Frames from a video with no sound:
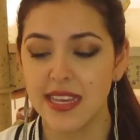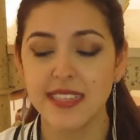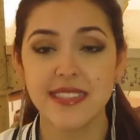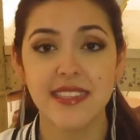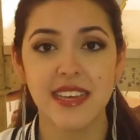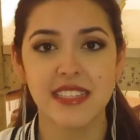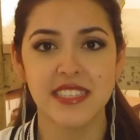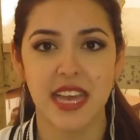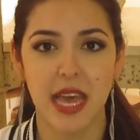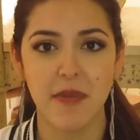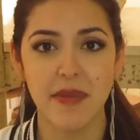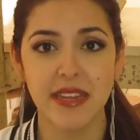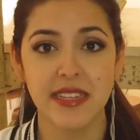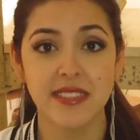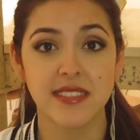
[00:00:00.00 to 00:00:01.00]
It's not
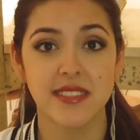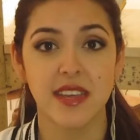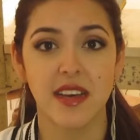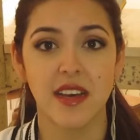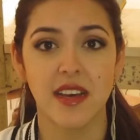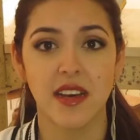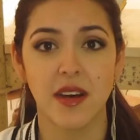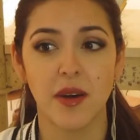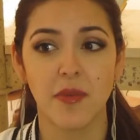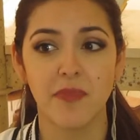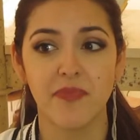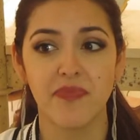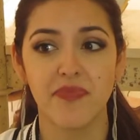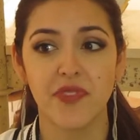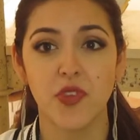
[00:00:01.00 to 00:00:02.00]
diamond, it's
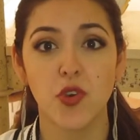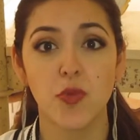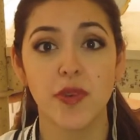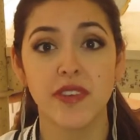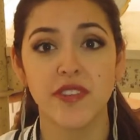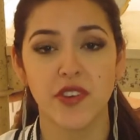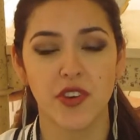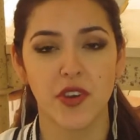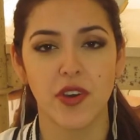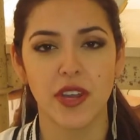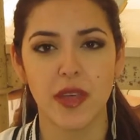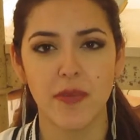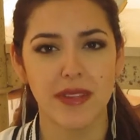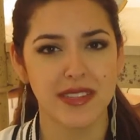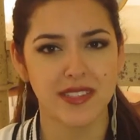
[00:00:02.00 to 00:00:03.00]
uh, Cubic
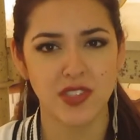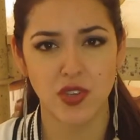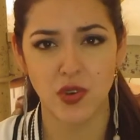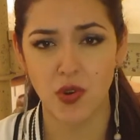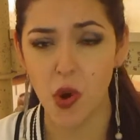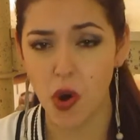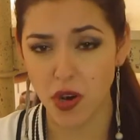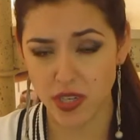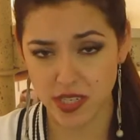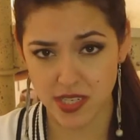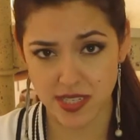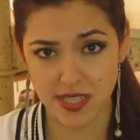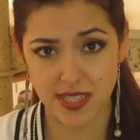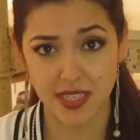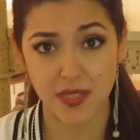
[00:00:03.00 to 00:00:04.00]
zirconia, but it's
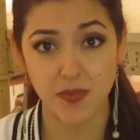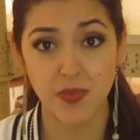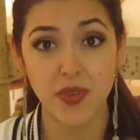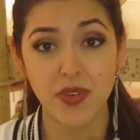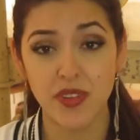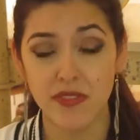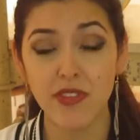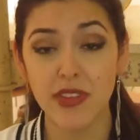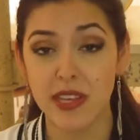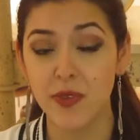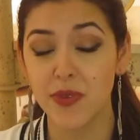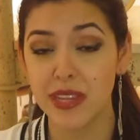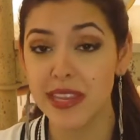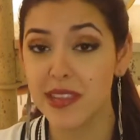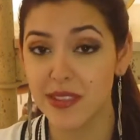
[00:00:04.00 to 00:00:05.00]
gorgeous, it's beautiful, it
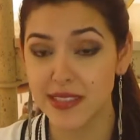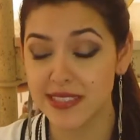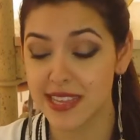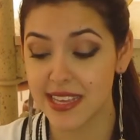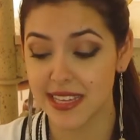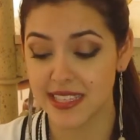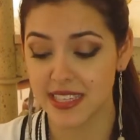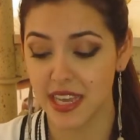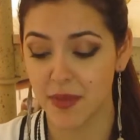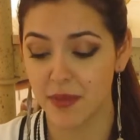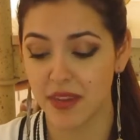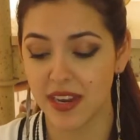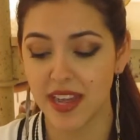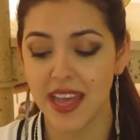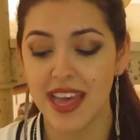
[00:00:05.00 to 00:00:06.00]
really looks like a
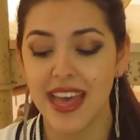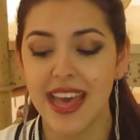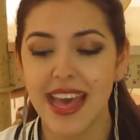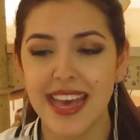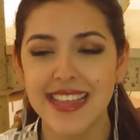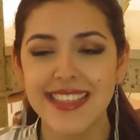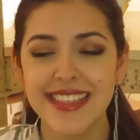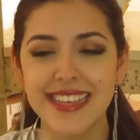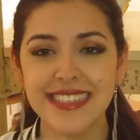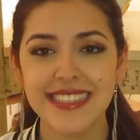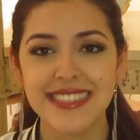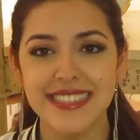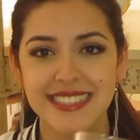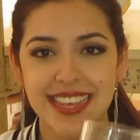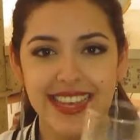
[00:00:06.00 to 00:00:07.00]
diamond. And
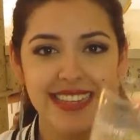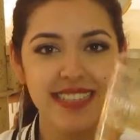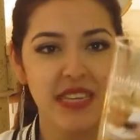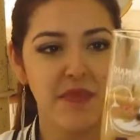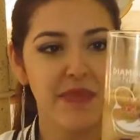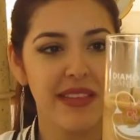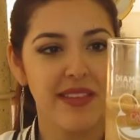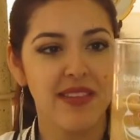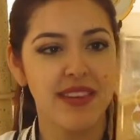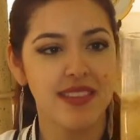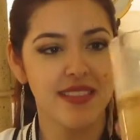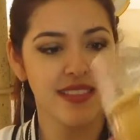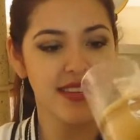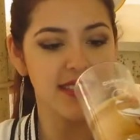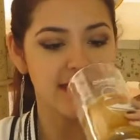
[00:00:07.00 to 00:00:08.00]
this scent, I mean, look
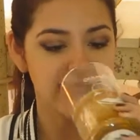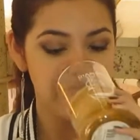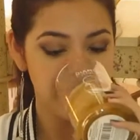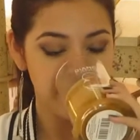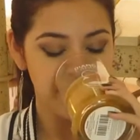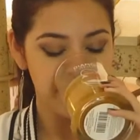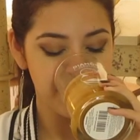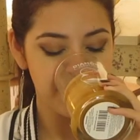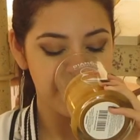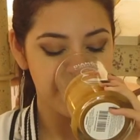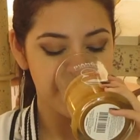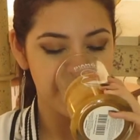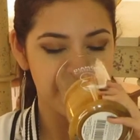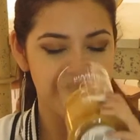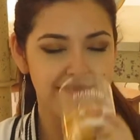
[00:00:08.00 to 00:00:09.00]
at this.
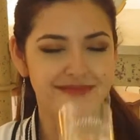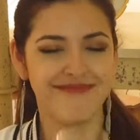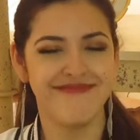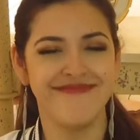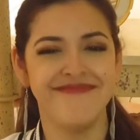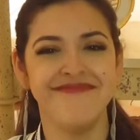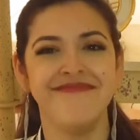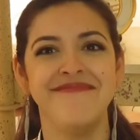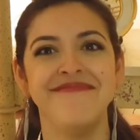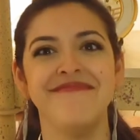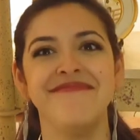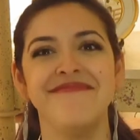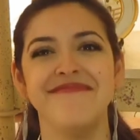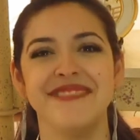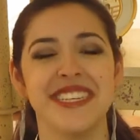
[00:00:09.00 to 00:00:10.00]

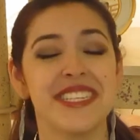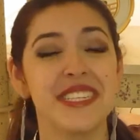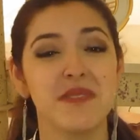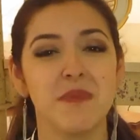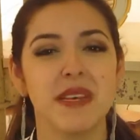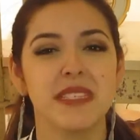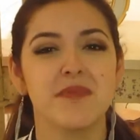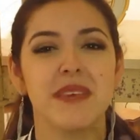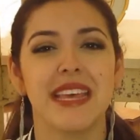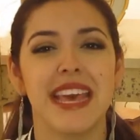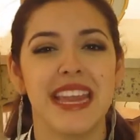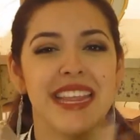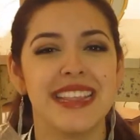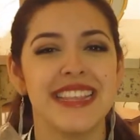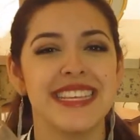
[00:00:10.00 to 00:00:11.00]
Mm, it just makes me
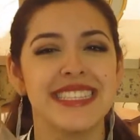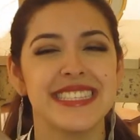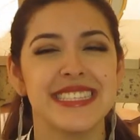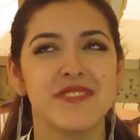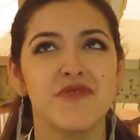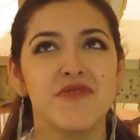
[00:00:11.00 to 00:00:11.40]
getting this